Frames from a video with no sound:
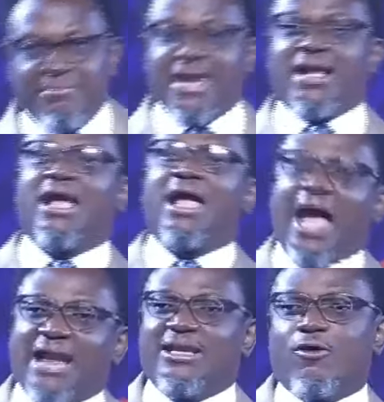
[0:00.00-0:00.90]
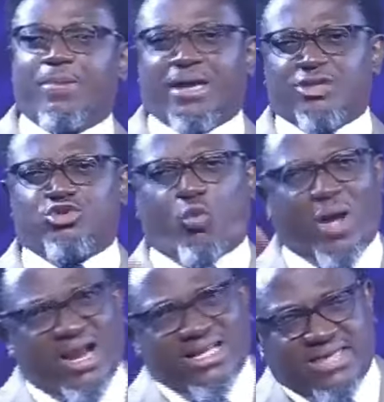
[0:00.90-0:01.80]
make and they'll begin to
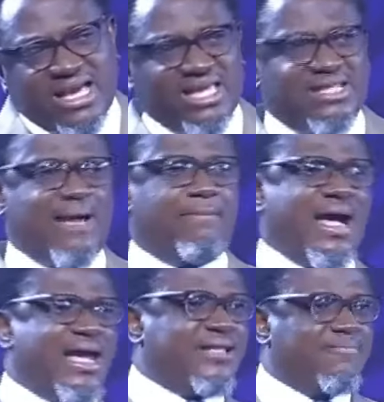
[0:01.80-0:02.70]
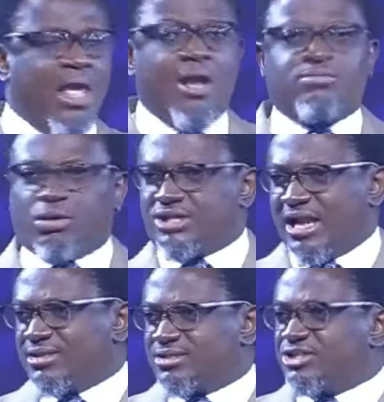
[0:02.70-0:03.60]
quickly think in their mind, but there
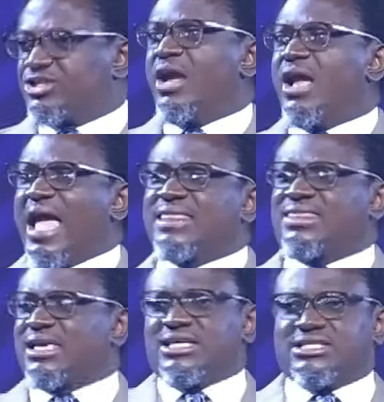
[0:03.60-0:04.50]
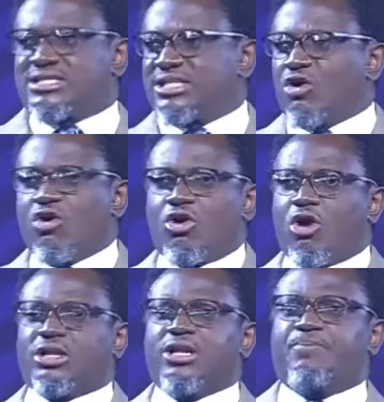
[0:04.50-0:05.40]
are these atheists, these
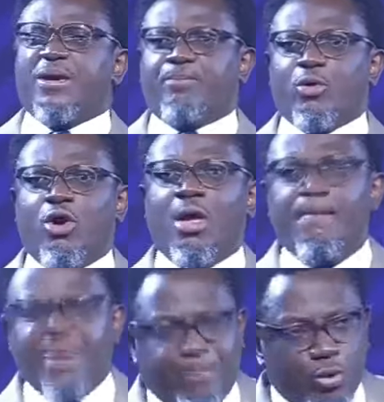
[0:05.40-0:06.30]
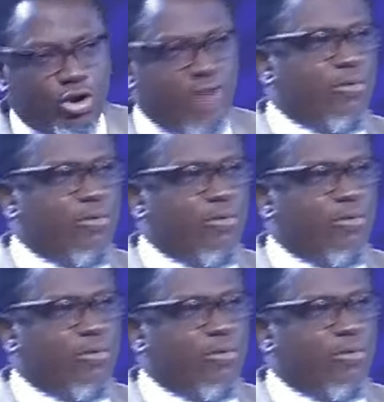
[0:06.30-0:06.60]
ungodly people, people who don't